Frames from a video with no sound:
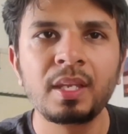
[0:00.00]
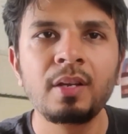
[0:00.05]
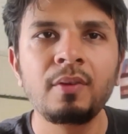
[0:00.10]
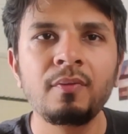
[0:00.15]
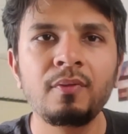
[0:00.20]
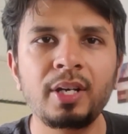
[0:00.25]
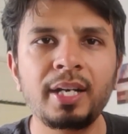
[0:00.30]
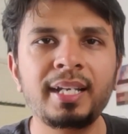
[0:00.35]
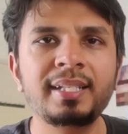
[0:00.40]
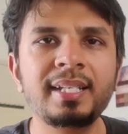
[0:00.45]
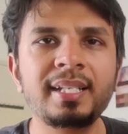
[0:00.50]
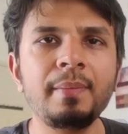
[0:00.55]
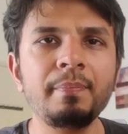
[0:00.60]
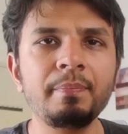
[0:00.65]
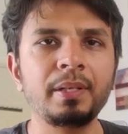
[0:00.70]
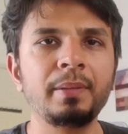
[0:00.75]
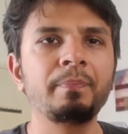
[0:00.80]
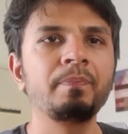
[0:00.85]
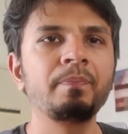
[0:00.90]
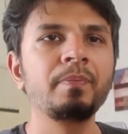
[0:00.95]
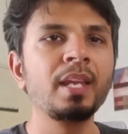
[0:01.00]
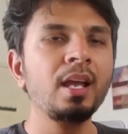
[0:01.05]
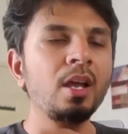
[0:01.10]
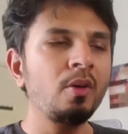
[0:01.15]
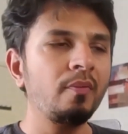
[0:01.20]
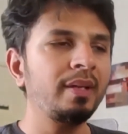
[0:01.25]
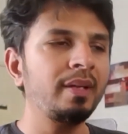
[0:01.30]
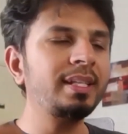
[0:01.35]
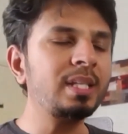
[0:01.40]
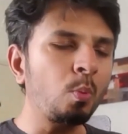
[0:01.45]
For example,
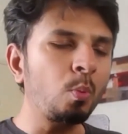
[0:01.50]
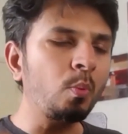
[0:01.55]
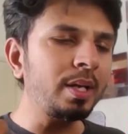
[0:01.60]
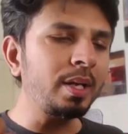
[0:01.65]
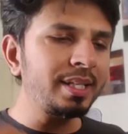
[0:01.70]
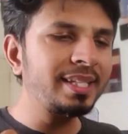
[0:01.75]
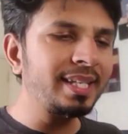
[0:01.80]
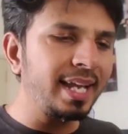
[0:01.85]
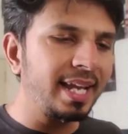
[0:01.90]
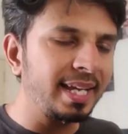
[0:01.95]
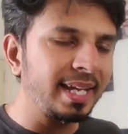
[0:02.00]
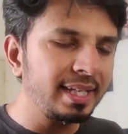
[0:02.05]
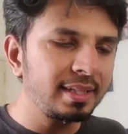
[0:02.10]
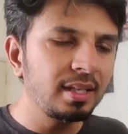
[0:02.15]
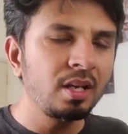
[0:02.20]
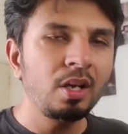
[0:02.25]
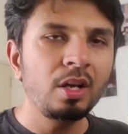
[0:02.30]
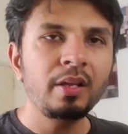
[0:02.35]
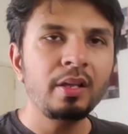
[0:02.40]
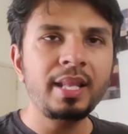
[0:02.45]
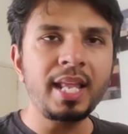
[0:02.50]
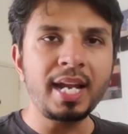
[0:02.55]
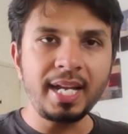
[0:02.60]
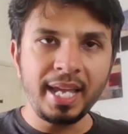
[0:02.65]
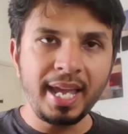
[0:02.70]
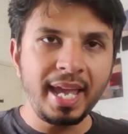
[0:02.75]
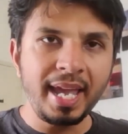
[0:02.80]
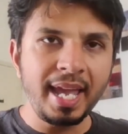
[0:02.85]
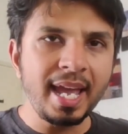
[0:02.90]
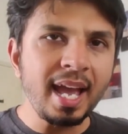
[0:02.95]
when someone says
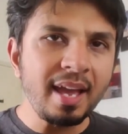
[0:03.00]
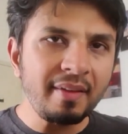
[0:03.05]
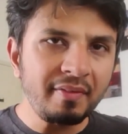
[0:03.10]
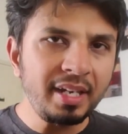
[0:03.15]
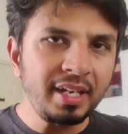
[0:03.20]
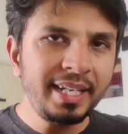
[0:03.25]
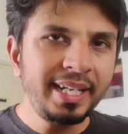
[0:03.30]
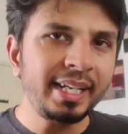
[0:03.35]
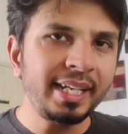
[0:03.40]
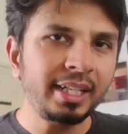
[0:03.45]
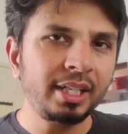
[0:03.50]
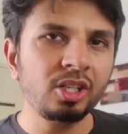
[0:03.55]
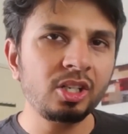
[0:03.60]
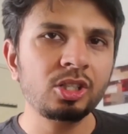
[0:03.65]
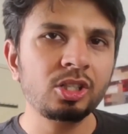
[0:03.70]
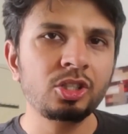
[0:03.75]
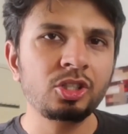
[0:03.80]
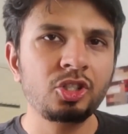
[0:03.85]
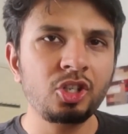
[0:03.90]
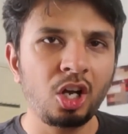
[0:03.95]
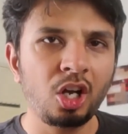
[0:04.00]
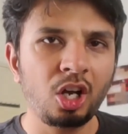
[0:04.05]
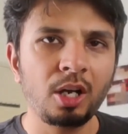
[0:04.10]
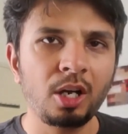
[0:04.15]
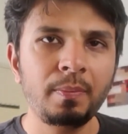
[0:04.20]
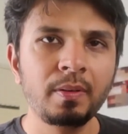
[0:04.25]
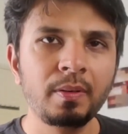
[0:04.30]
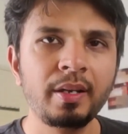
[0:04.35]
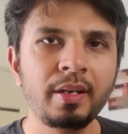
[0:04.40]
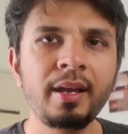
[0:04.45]
that AI will eat your
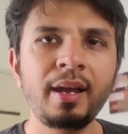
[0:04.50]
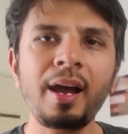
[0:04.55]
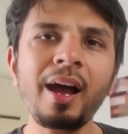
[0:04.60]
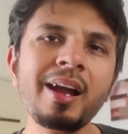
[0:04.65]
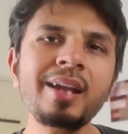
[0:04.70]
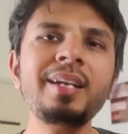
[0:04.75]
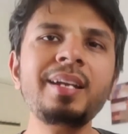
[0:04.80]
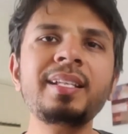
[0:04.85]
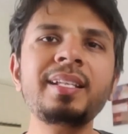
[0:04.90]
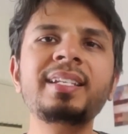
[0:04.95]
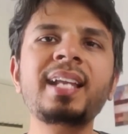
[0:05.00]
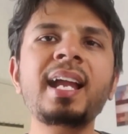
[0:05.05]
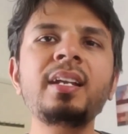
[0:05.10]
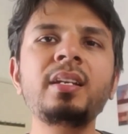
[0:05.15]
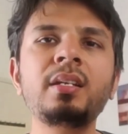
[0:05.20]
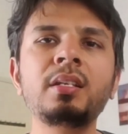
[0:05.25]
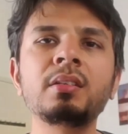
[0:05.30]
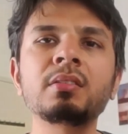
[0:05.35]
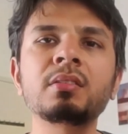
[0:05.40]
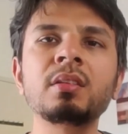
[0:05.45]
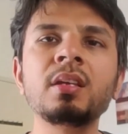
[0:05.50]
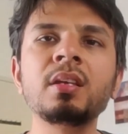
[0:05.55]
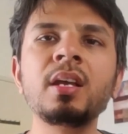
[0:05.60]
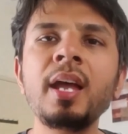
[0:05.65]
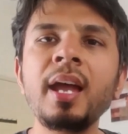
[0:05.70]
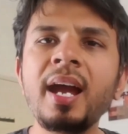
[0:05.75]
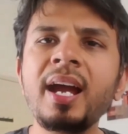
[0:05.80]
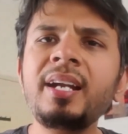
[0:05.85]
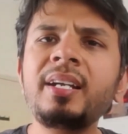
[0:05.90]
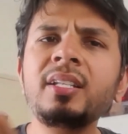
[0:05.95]
job, understand this.
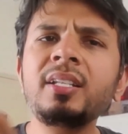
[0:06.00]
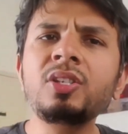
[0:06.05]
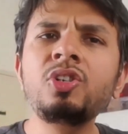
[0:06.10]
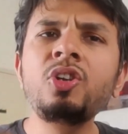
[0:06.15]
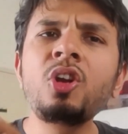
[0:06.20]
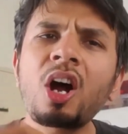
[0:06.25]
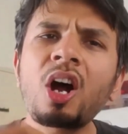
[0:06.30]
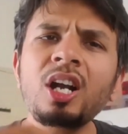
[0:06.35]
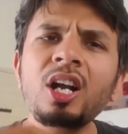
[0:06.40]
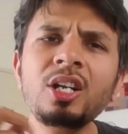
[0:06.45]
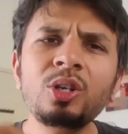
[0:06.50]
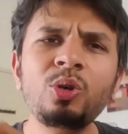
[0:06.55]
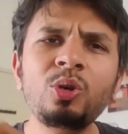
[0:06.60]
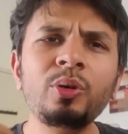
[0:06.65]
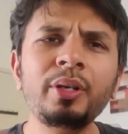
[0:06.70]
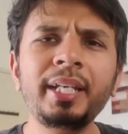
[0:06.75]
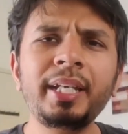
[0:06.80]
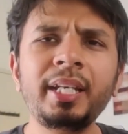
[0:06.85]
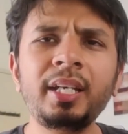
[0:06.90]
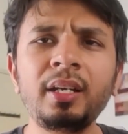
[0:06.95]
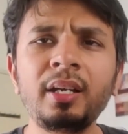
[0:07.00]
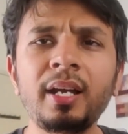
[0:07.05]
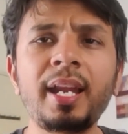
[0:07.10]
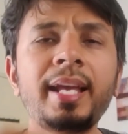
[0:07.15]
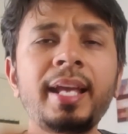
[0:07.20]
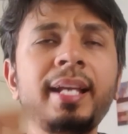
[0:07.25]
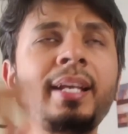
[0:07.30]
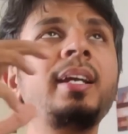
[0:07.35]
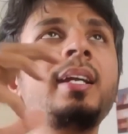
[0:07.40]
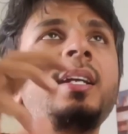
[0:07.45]
It is not going
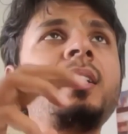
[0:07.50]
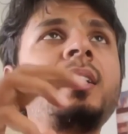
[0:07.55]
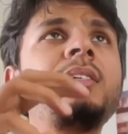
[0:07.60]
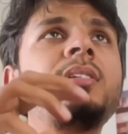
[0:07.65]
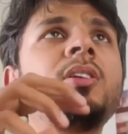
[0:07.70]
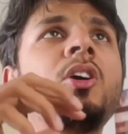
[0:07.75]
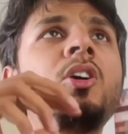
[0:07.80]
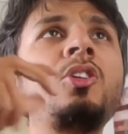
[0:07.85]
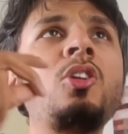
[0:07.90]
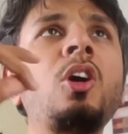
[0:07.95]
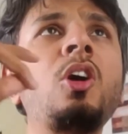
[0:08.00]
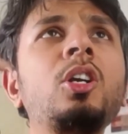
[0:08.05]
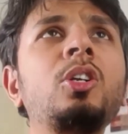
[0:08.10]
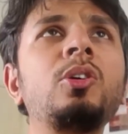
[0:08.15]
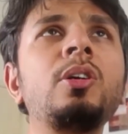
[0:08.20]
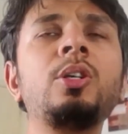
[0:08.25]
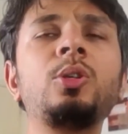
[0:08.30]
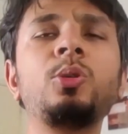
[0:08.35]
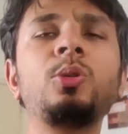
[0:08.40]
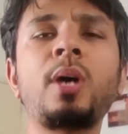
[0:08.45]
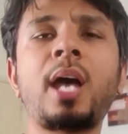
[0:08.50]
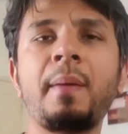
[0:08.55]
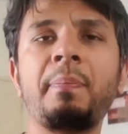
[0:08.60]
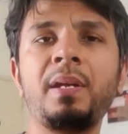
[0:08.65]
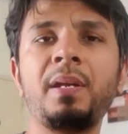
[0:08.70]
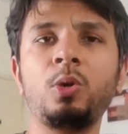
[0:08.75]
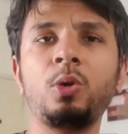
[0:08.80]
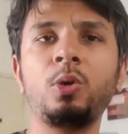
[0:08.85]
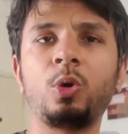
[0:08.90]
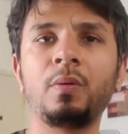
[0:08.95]
to
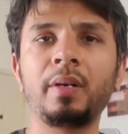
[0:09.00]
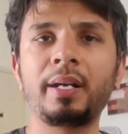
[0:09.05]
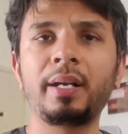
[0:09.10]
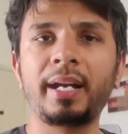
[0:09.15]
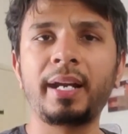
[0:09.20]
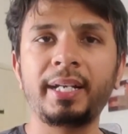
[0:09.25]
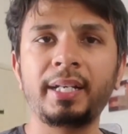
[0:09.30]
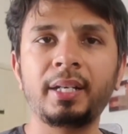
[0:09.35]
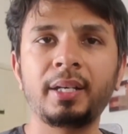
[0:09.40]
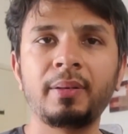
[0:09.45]
happen overnight.